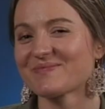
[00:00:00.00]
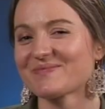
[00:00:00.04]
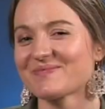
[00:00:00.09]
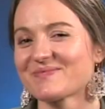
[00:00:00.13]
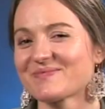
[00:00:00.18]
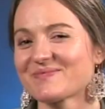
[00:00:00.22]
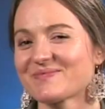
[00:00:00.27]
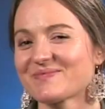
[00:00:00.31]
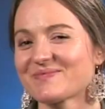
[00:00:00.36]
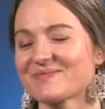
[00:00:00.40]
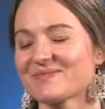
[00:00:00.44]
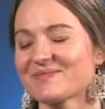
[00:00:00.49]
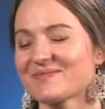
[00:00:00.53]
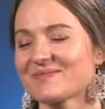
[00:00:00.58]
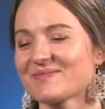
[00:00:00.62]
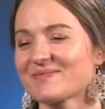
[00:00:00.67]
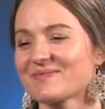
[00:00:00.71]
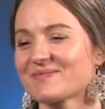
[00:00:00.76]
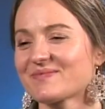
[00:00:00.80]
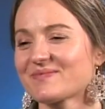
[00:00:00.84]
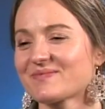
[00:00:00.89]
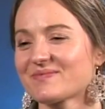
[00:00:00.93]

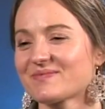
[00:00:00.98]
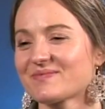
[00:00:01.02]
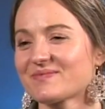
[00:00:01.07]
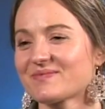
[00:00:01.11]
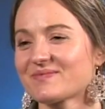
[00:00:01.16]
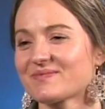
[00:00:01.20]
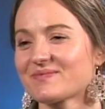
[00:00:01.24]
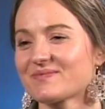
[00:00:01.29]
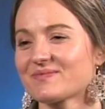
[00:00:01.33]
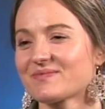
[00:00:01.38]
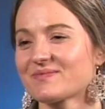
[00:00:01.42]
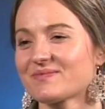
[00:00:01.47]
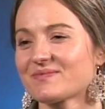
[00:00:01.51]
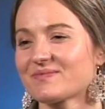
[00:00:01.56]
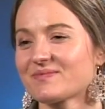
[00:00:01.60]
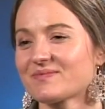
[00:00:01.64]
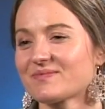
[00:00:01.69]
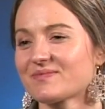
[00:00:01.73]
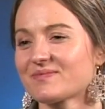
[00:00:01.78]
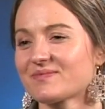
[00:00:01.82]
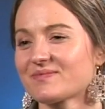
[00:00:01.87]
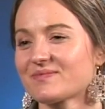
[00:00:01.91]

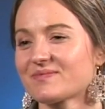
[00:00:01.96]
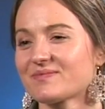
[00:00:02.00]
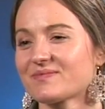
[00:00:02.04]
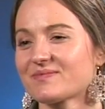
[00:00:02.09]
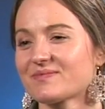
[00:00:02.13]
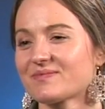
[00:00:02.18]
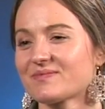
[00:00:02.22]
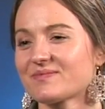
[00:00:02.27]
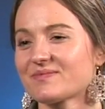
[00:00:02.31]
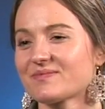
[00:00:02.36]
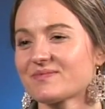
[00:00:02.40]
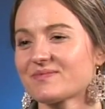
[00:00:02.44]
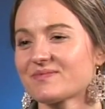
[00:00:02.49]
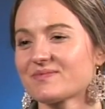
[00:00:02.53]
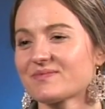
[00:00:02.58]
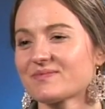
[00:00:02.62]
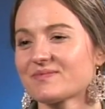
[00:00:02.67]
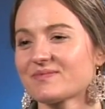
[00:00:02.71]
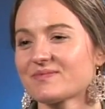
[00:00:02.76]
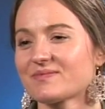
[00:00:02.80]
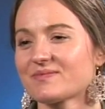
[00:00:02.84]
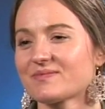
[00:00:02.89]

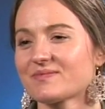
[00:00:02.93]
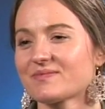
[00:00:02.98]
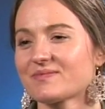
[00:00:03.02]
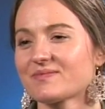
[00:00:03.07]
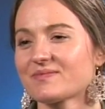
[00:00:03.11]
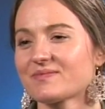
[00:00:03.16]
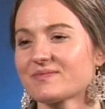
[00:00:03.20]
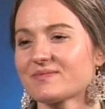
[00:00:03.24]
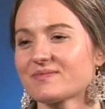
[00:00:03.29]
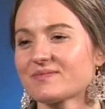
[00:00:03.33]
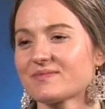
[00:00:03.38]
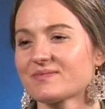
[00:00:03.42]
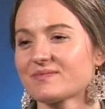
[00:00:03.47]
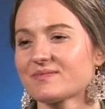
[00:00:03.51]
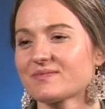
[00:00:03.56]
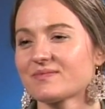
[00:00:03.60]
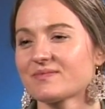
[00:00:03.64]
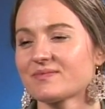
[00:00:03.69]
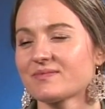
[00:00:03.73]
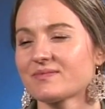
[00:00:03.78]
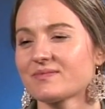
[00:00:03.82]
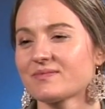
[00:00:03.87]

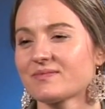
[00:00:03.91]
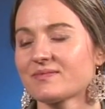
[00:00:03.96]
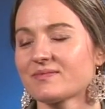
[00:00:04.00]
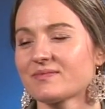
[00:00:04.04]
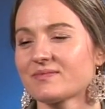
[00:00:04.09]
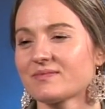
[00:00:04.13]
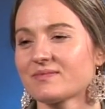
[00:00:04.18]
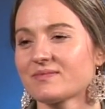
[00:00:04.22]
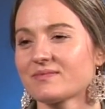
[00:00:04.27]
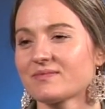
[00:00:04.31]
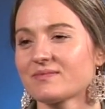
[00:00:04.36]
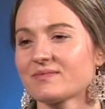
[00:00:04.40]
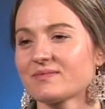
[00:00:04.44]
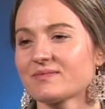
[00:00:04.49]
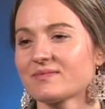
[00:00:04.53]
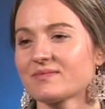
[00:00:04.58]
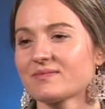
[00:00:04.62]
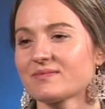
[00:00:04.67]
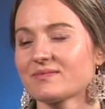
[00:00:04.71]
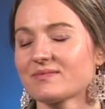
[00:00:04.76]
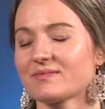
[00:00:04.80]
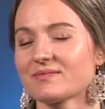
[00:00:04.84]

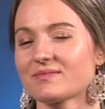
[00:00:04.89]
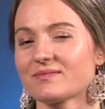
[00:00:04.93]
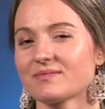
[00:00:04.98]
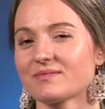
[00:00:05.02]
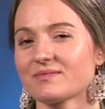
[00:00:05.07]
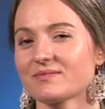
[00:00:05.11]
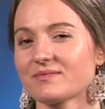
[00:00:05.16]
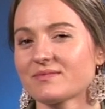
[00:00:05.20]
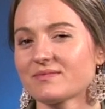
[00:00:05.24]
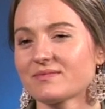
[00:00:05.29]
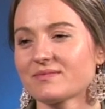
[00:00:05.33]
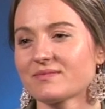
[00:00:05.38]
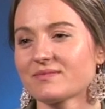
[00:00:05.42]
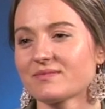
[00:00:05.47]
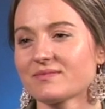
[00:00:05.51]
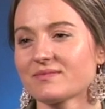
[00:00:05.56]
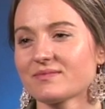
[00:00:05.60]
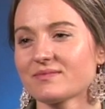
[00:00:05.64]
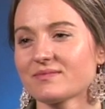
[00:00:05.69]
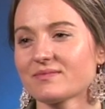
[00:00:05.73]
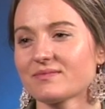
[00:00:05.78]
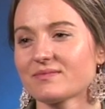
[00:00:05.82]

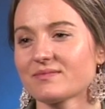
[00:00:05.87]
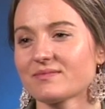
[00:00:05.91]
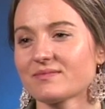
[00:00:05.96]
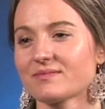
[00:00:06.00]
This person isn't speaking.